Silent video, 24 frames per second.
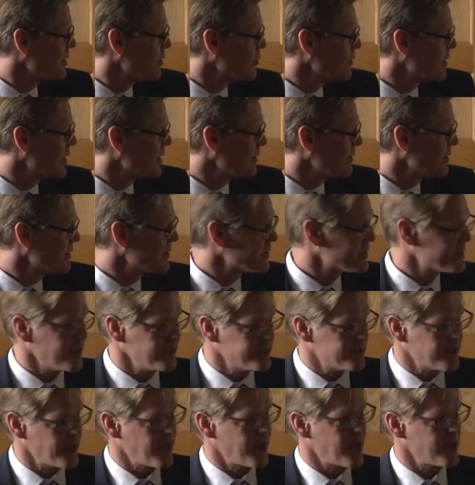Well,
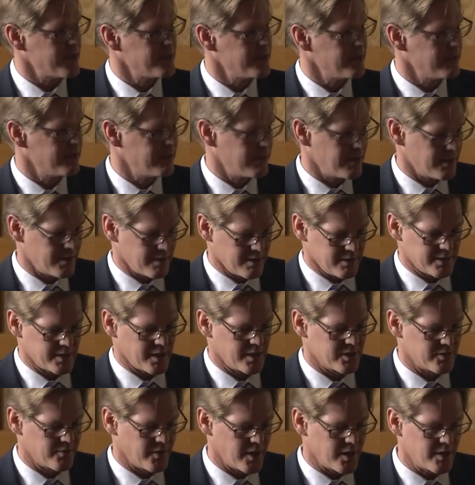states had, uh,
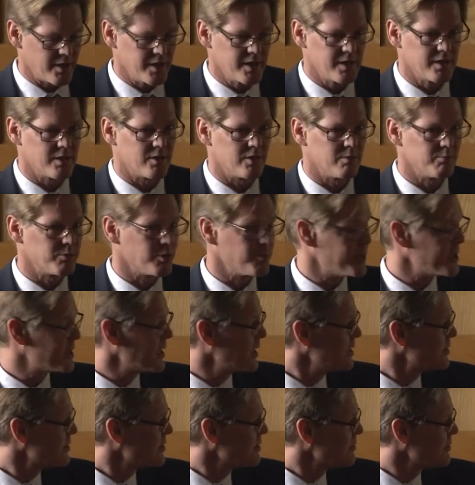states varied in their
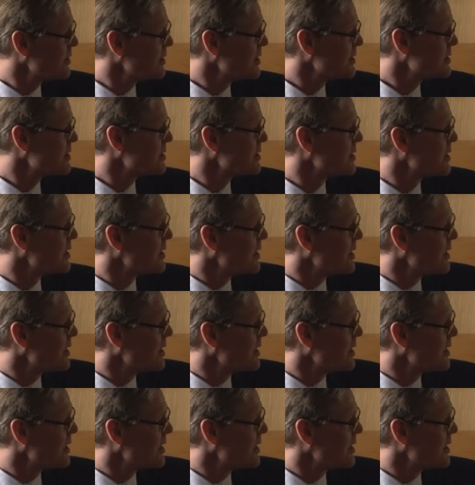implementation of this.